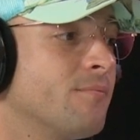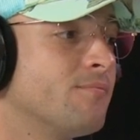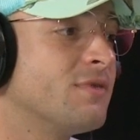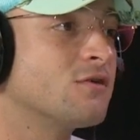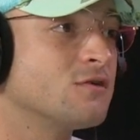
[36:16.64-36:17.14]

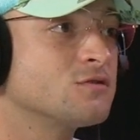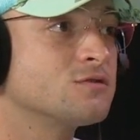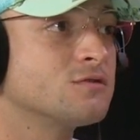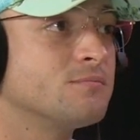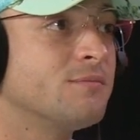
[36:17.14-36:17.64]
because
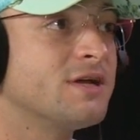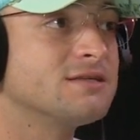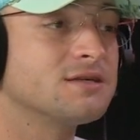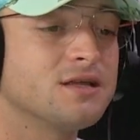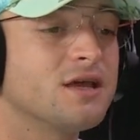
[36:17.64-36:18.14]

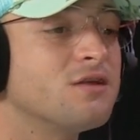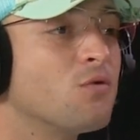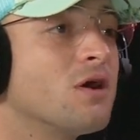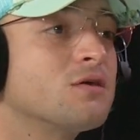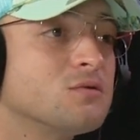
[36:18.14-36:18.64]
basically
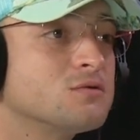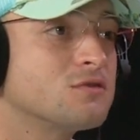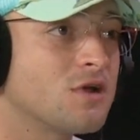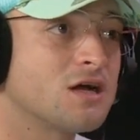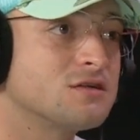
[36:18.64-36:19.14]
anyone could
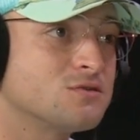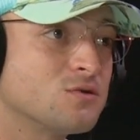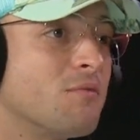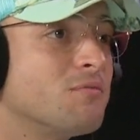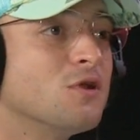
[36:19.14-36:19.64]
start
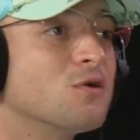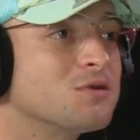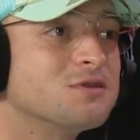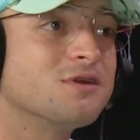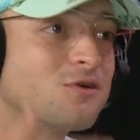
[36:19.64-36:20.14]
to
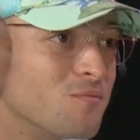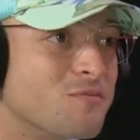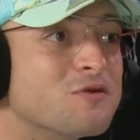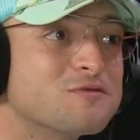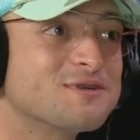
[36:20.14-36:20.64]
uploading their own
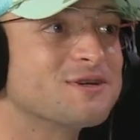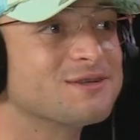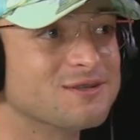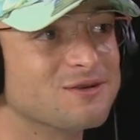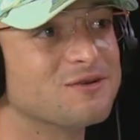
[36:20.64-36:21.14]
music,
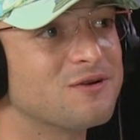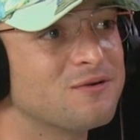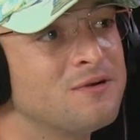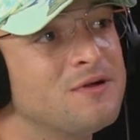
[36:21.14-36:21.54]
you know.